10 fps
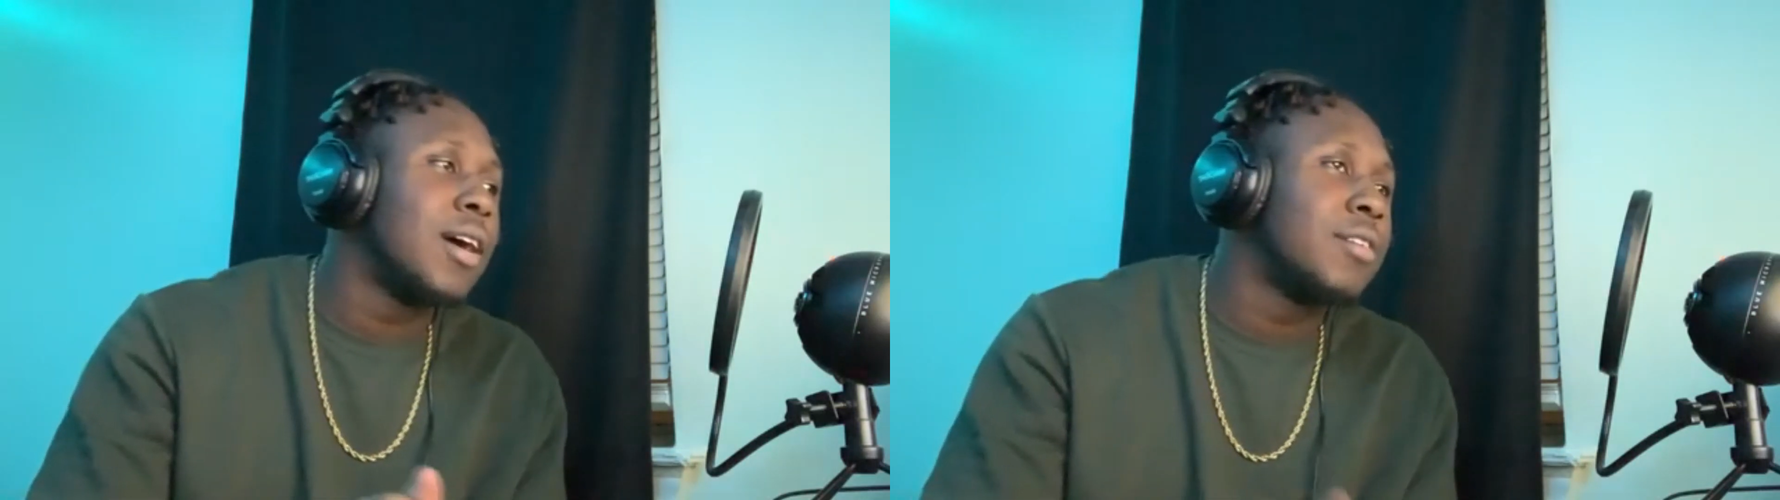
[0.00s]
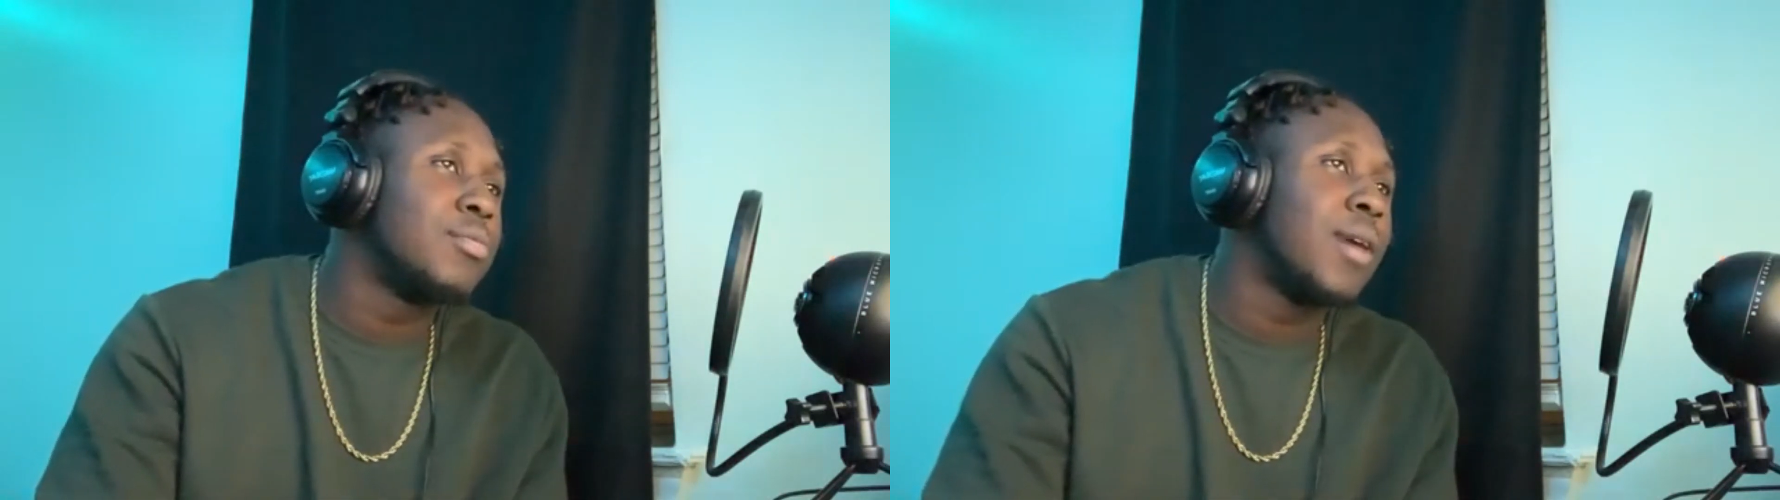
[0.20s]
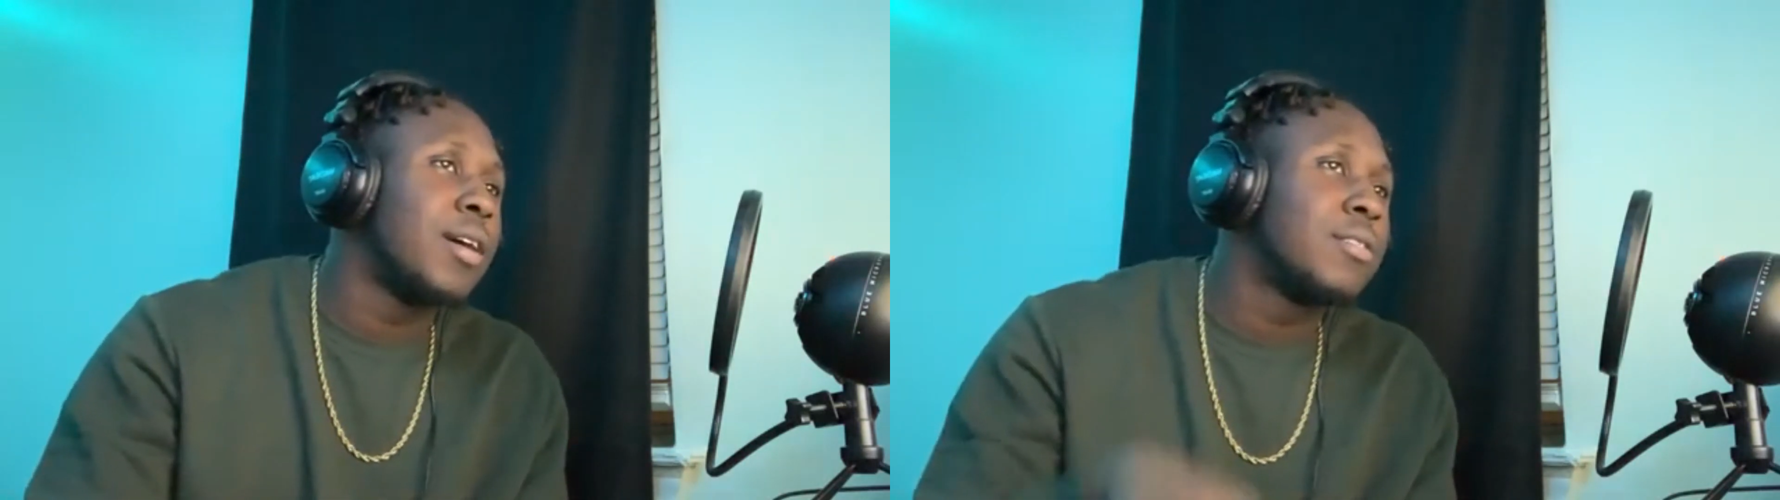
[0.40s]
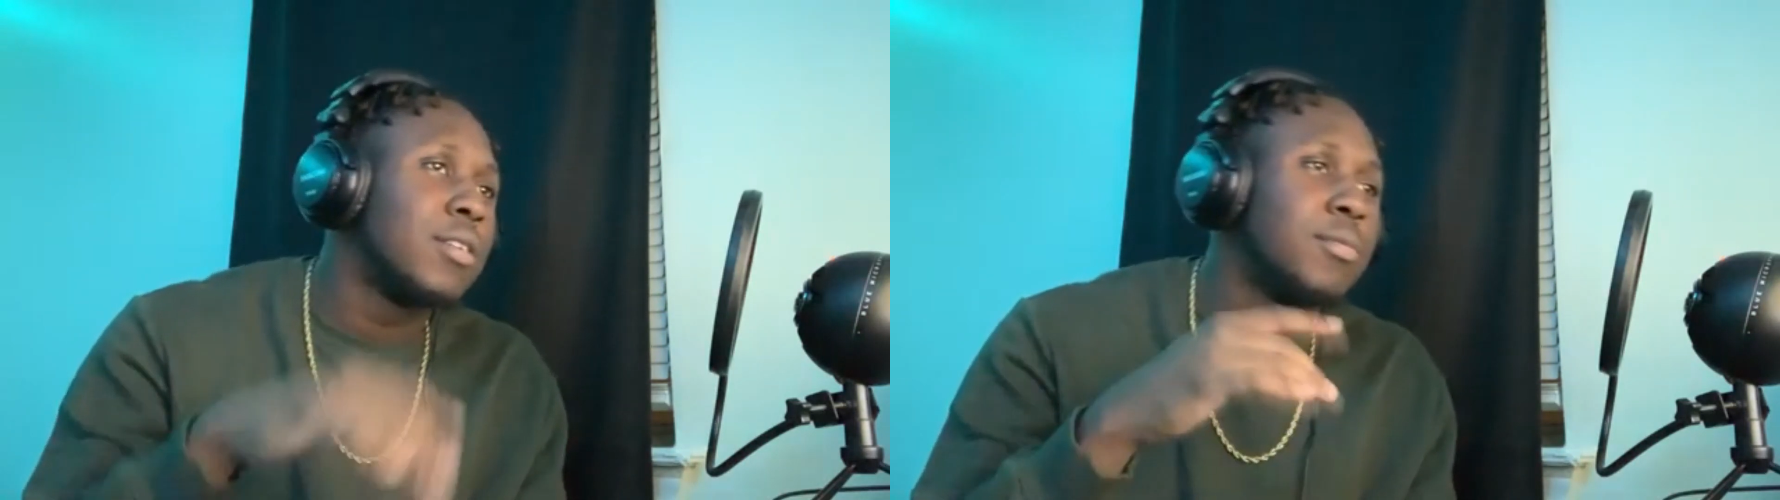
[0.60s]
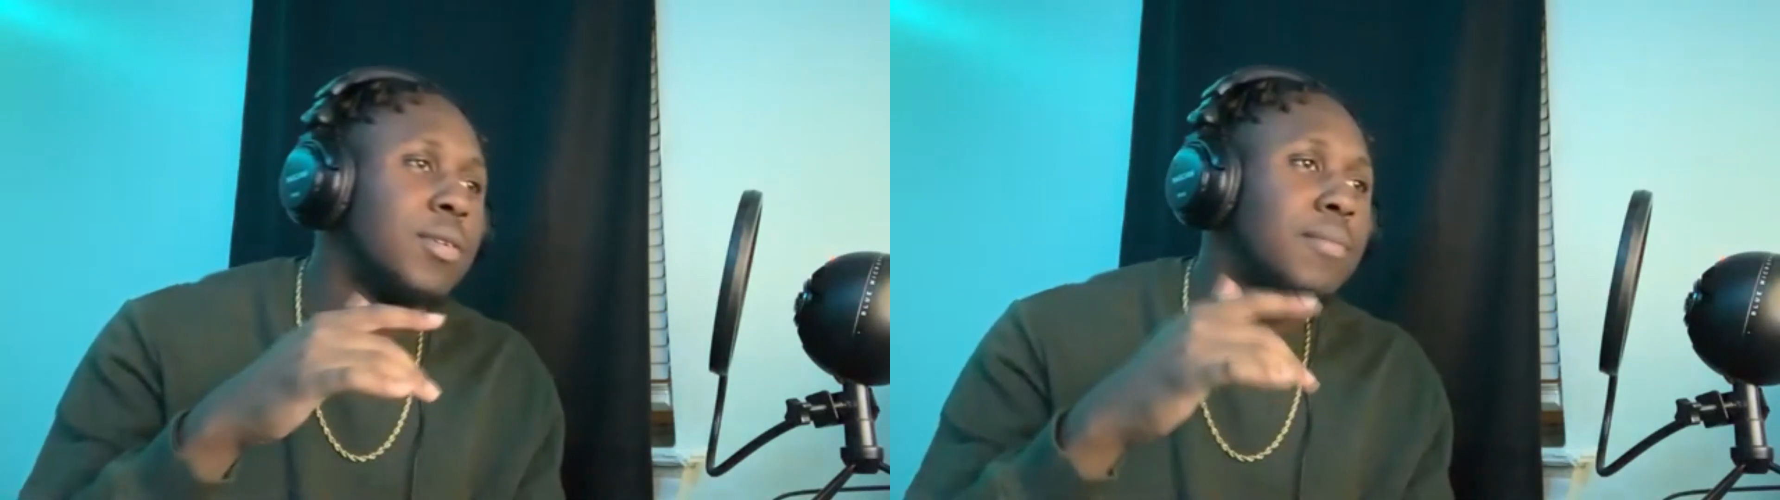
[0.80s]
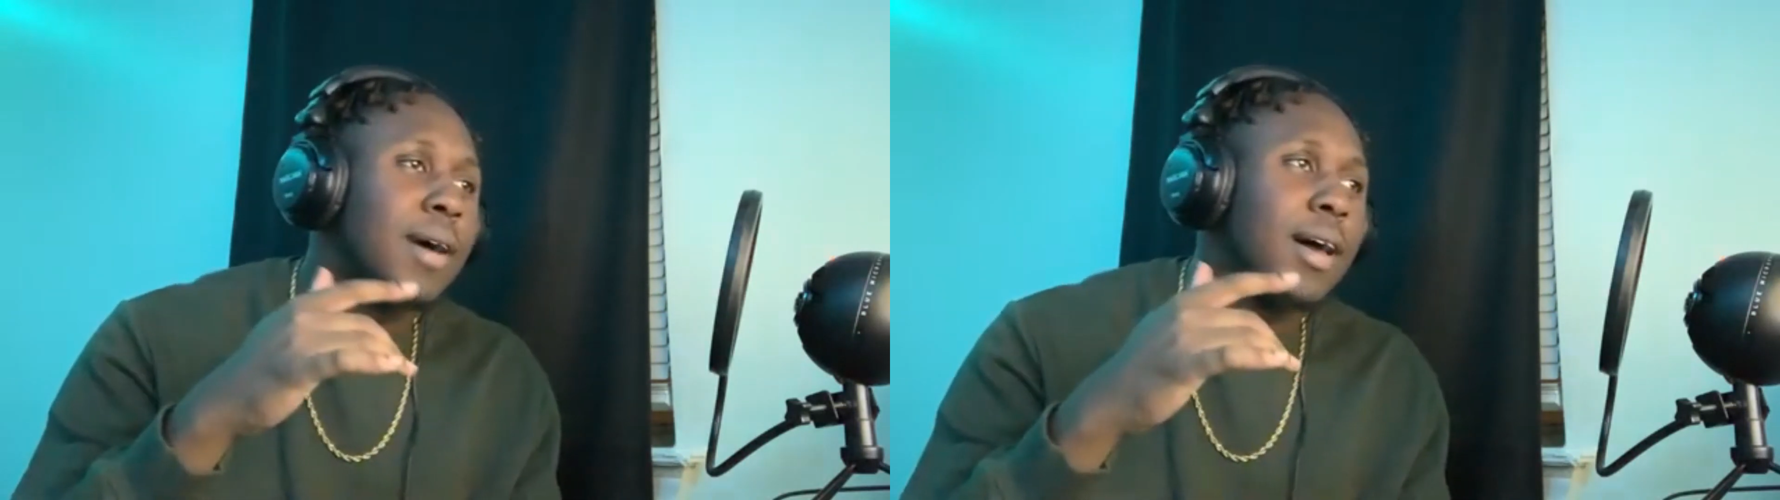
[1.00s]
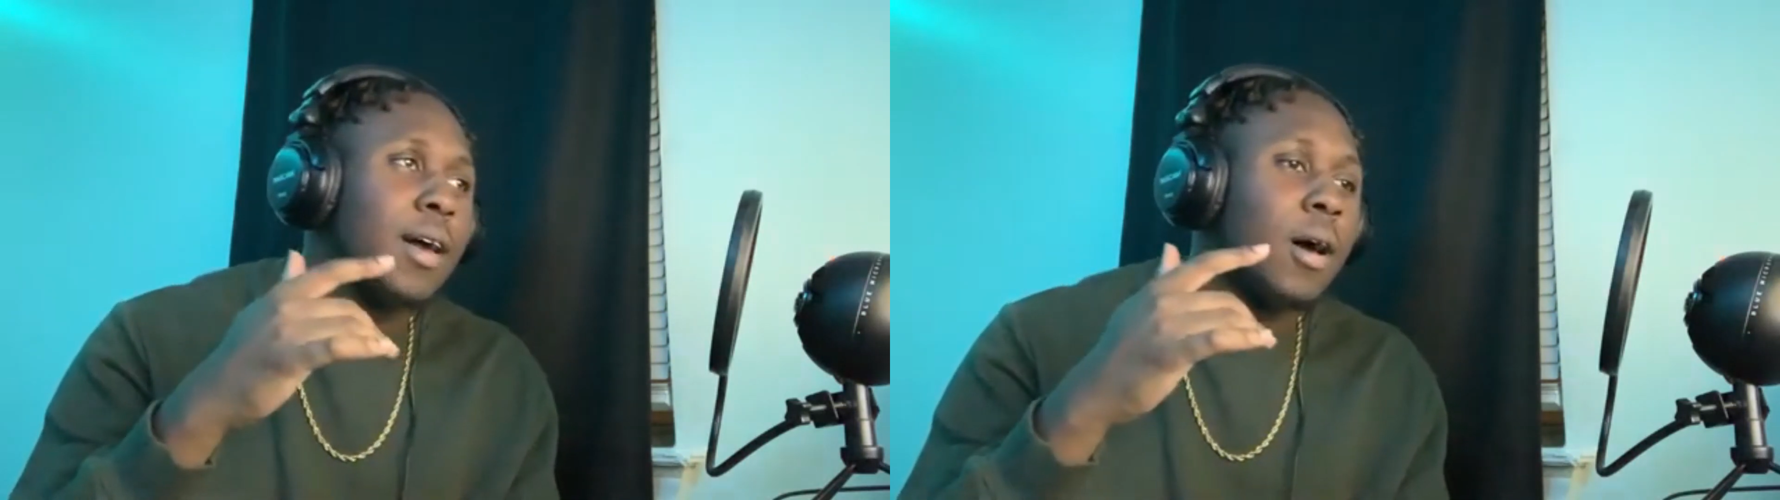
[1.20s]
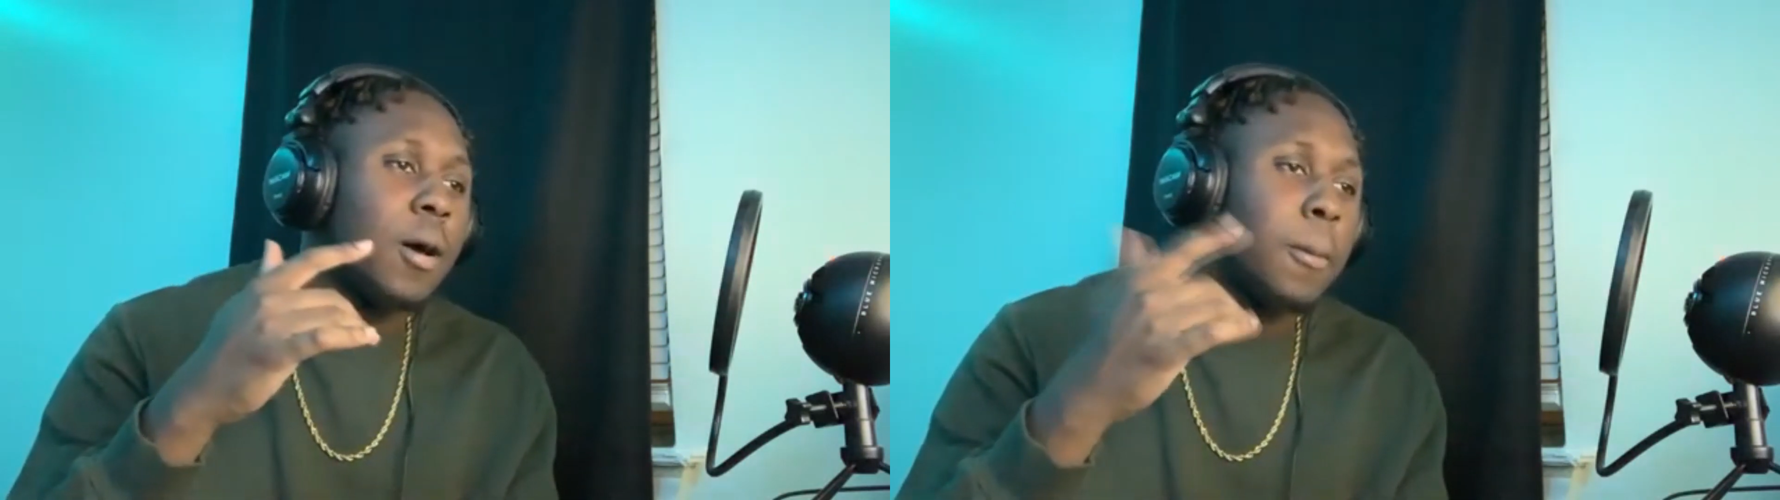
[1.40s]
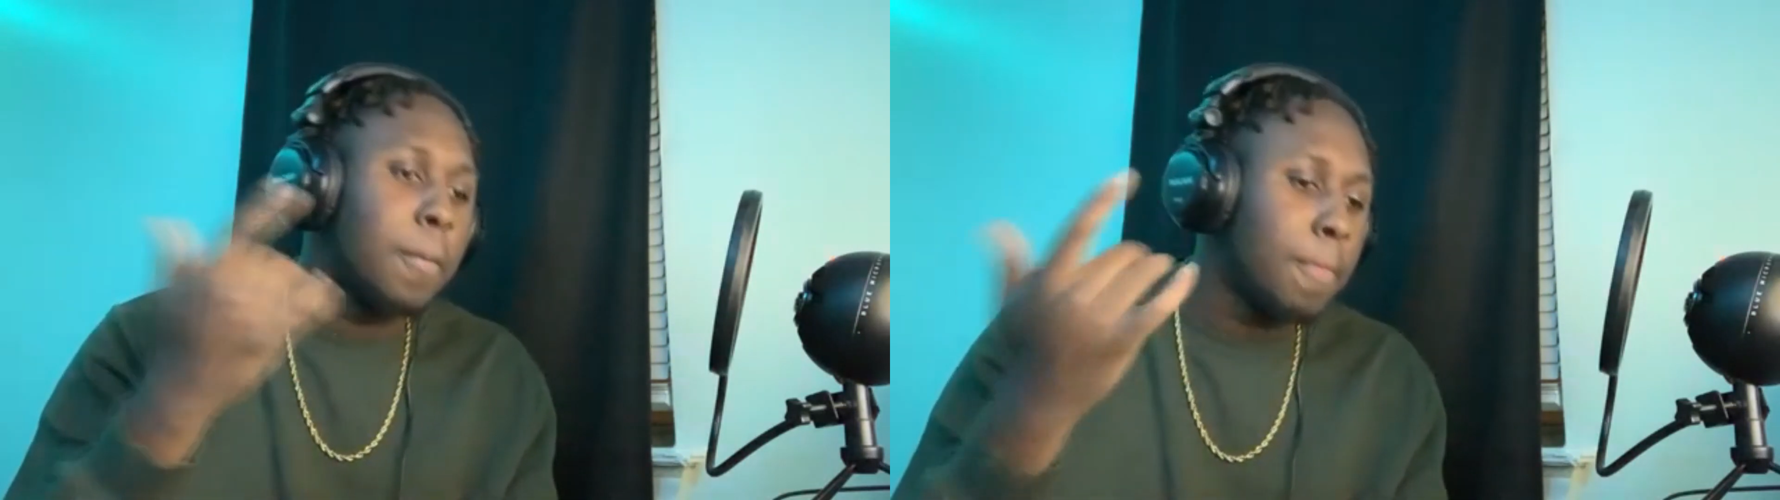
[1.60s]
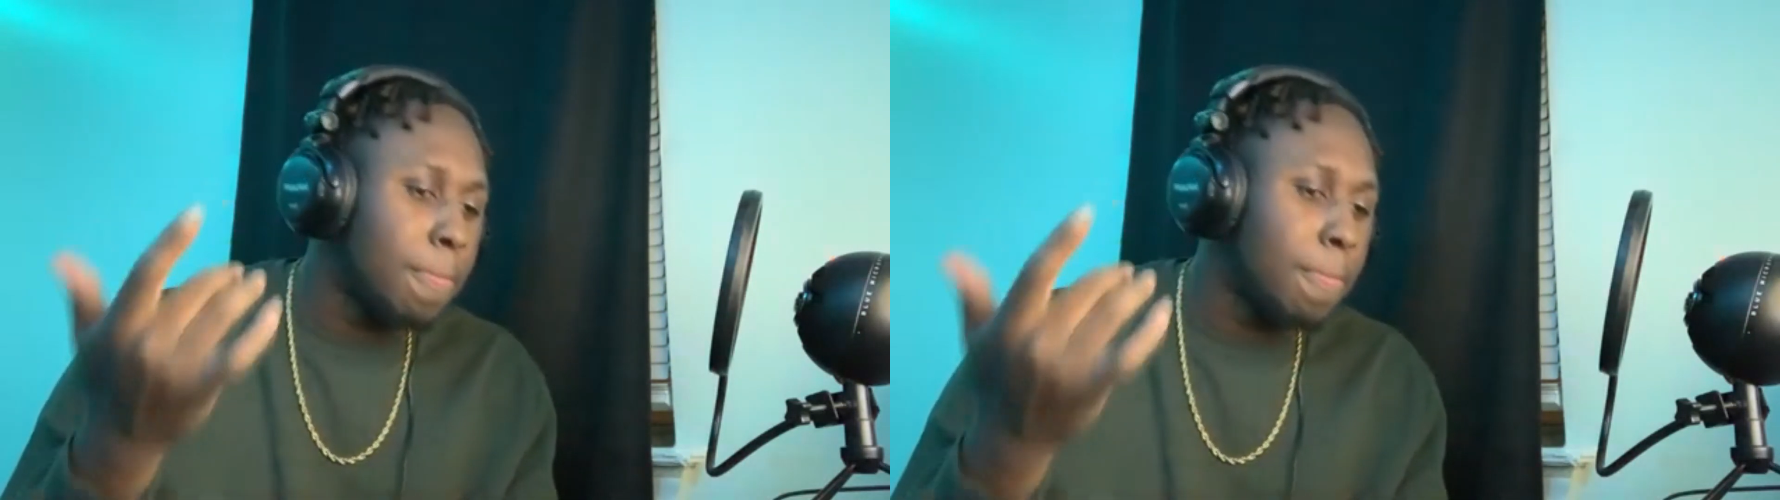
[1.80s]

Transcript: guys about is going to be my